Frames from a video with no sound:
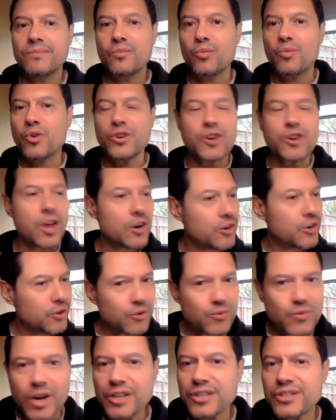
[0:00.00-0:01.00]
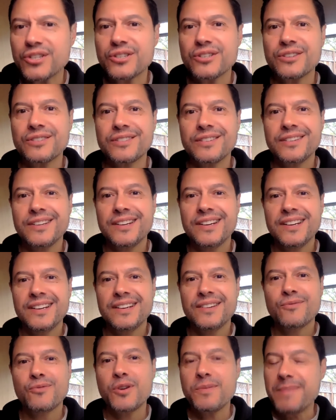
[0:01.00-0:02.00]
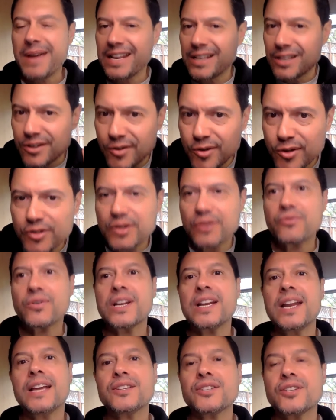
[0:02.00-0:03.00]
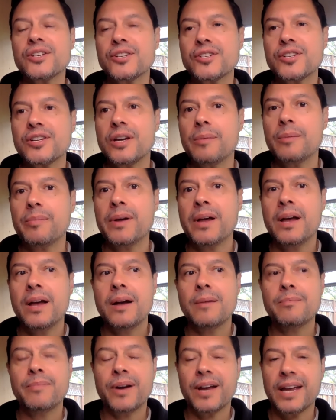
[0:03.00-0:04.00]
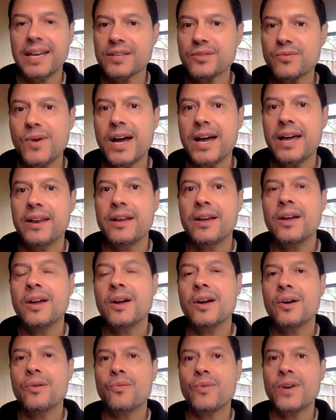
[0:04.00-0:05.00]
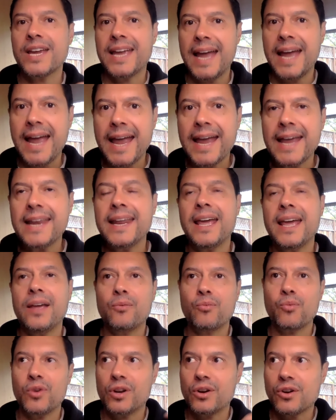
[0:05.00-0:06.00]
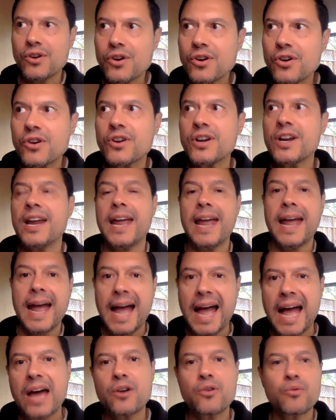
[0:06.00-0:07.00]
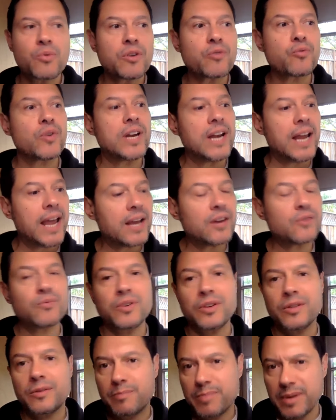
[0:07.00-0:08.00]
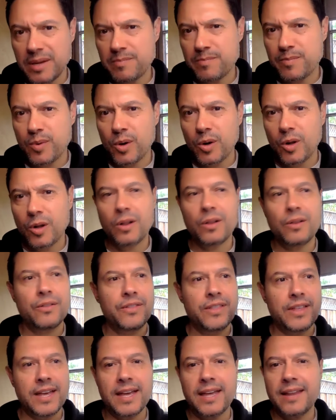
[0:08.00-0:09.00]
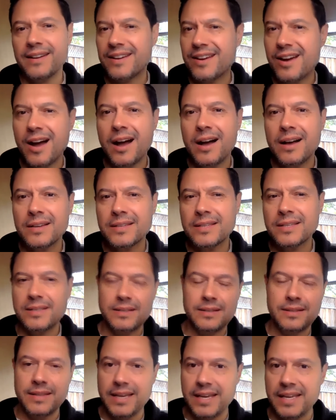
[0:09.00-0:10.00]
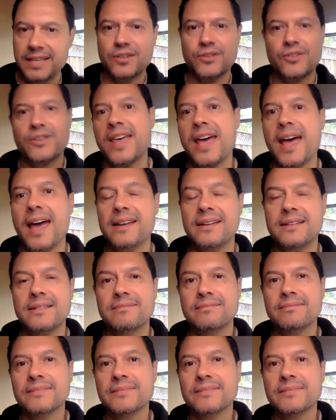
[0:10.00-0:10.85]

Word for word: We're not in a rush. We may lose a relationship, but guess what? We gain and we learn. How do we relate with people that cause this or that?